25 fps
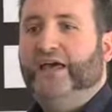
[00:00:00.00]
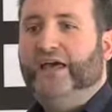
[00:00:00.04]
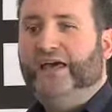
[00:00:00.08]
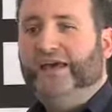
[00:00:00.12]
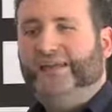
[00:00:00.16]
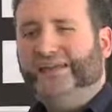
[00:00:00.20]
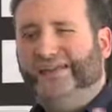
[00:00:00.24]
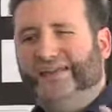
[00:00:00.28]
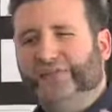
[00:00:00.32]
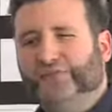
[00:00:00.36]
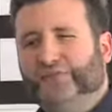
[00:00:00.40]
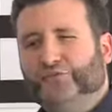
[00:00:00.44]

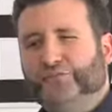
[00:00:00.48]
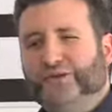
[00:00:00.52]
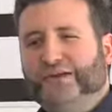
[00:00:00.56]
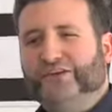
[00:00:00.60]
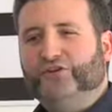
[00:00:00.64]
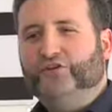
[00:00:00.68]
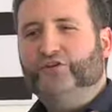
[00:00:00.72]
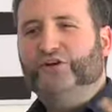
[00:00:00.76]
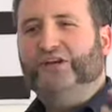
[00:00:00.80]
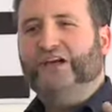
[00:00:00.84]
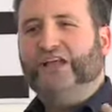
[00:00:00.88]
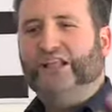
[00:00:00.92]
Again, to
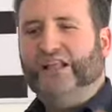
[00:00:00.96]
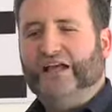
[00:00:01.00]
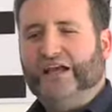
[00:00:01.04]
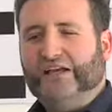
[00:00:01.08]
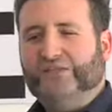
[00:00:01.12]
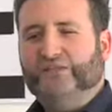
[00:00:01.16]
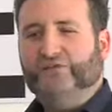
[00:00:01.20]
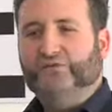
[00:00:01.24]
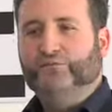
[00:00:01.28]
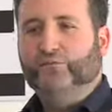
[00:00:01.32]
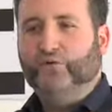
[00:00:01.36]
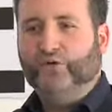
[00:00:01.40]
make your
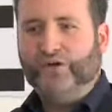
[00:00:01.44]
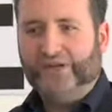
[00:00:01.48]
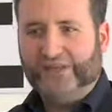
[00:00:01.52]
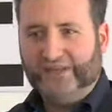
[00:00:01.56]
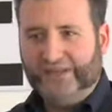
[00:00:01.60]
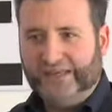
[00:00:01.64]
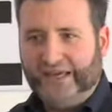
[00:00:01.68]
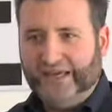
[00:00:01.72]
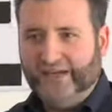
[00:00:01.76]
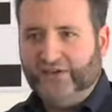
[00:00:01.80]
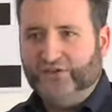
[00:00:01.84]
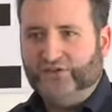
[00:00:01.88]
classes more
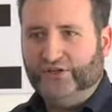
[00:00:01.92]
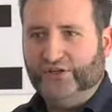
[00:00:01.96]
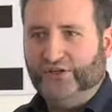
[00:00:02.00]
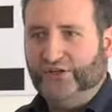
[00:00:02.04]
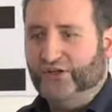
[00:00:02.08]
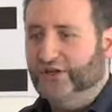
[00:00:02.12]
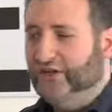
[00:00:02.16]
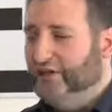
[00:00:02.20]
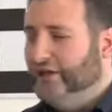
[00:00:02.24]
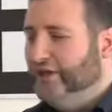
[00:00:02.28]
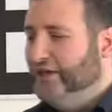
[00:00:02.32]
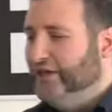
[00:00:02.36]
engaging.
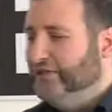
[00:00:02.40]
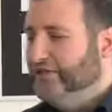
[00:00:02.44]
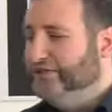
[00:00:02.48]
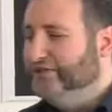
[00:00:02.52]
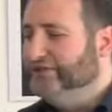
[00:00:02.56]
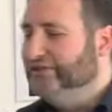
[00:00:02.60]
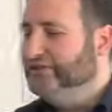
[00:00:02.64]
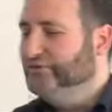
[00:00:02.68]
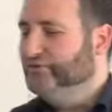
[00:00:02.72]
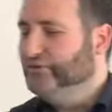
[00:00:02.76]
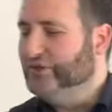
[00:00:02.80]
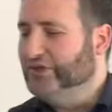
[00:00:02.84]

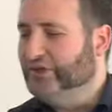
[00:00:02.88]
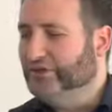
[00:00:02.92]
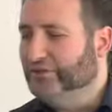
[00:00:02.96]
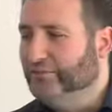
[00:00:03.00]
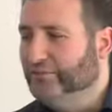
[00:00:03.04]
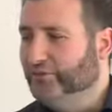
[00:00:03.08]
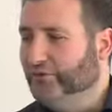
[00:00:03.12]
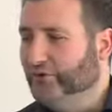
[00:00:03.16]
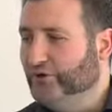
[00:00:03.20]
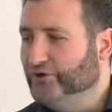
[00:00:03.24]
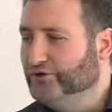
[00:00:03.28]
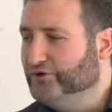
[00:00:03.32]
This is really
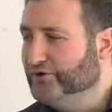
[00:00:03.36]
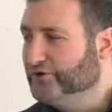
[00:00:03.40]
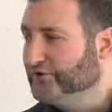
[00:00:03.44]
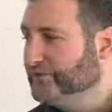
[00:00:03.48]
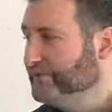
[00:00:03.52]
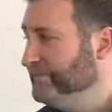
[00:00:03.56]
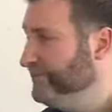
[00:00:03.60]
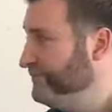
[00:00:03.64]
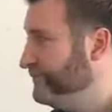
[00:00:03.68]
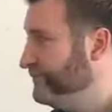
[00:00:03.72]
important.